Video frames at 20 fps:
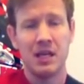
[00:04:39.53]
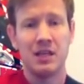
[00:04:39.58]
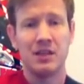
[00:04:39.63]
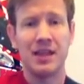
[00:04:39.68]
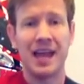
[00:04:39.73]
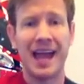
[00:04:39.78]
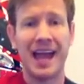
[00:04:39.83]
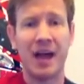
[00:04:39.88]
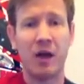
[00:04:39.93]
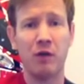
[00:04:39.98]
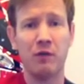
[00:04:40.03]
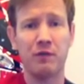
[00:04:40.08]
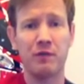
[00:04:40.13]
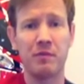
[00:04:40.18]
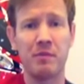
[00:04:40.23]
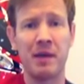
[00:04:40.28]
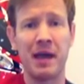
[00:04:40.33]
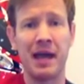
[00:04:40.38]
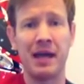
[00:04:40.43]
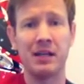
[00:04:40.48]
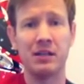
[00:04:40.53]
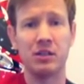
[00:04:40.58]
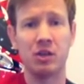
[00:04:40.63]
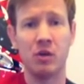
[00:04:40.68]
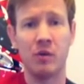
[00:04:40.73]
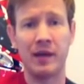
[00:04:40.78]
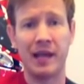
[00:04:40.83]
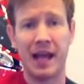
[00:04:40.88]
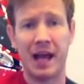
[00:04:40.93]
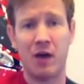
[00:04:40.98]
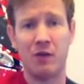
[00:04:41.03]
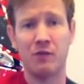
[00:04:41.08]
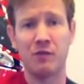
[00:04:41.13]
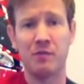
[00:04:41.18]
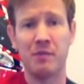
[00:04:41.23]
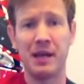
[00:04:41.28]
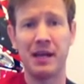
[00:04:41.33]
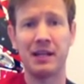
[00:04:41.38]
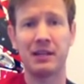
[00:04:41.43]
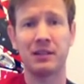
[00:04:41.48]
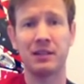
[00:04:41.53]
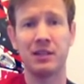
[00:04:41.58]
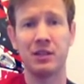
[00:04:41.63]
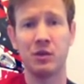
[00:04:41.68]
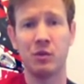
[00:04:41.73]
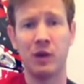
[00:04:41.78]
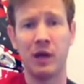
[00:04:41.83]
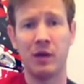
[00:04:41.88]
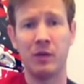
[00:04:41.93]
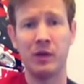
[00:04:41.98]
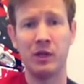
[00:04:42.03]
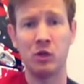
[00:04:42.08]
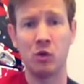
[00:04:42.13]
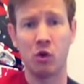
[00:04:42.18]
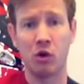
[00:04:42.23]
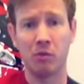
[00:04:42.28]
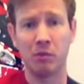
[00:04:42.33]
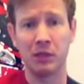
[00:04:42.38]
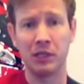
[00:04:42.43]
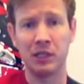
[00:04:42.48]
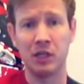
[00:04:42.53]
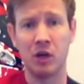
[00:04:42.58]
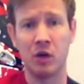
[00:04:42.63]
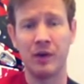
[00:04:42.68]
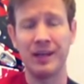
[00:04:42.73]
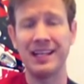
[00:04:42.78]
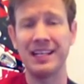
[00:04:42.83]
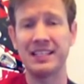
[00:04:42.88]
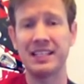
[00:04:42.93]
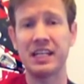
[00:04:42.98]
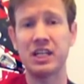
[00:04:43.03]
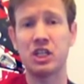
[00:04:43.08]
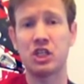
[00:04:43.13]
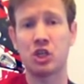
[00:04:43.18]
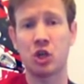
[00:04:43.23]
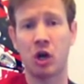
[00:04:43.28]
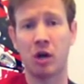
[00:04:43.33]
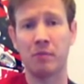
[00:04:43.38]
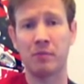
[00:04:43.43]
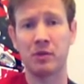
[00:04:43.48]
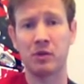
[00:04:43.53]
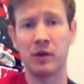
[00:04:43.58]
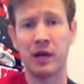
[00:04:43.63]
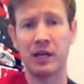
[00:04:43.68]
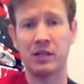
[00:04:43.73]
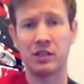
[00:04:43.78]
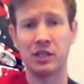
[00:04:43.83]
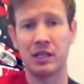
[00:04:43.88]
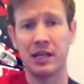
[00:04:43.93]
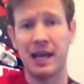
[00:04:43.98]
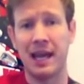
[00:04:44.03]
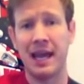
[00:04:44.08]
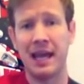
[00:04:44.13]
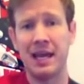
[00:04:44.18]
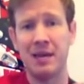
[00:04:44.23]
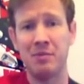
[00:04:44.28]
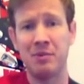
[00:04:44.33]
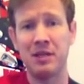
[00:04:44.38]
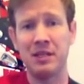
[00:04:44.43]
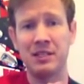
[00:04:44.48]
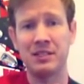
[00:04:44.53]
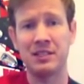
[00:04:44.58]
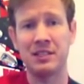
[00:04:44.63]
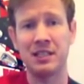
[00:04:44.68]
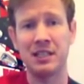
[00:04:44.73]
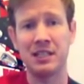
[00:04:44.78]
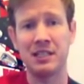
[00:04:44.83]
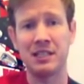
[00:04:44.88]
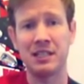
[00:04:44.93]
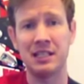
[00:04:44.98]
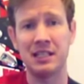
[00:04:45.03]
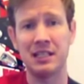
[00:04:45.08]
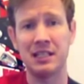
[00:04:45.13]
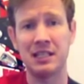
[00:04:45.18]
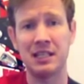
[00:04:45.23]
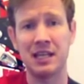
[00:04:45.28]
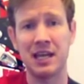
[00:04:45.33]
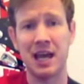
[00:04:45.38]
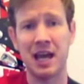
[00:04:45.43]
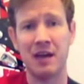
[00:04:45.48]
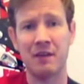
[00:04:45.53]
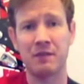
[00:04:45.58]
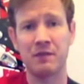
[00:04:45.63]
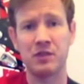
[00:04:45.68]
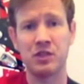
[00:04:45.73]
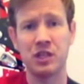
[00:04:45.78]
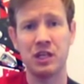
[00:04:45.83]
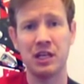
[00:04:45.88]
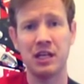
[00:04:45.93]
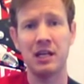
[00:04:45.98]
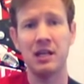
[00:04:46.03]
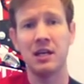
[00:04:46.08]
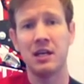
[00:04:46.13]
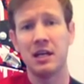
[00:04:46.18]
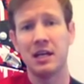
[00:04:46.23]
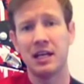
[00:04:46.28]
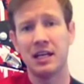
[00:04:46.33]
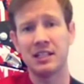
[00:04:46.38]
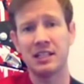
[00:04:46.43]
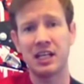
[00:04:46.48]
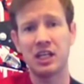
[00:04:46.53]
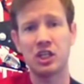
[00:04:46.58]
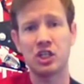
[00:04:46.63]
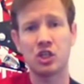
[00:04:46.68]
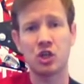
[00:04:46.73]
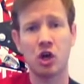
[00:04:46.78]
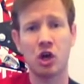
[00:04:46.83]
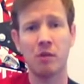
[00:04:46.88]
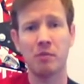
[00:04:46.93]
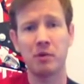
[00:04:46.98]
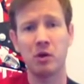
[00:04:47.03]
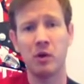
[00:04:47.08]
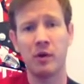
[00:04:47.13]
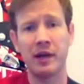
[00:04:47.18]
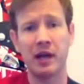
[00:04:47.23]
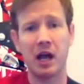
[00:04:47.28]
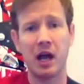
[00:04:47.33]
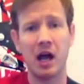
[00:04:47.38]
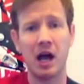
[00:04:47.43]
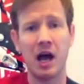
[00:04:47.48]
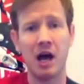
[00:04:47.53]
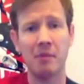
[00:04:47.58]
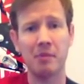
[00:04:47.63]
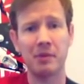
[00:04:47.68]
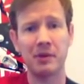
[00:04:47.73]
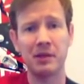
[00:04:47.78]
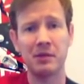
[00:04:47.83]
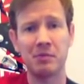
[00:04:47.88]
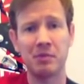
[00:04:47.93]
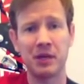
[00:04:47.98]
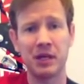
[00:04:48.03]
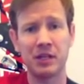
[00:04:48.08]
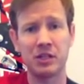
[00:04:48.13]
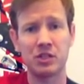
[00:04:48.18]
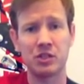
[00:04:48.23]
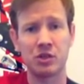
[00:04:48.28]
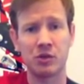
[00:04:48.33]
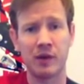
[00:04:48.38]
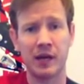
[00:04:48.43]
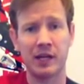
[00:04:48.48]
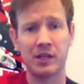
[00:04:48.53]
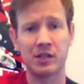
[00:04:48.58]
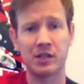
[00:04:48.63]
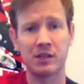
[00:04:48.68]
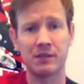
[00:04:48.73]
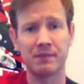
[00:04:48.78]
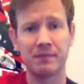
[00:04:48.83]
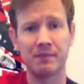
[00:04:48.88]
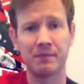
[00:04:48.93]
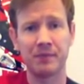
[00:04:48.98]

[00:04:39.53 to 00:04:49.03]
The alphabet, going alphabetically the way we normally know it, is a sharp direction. A, B, C, D, E, F, G is a sharp going up in pitch direction.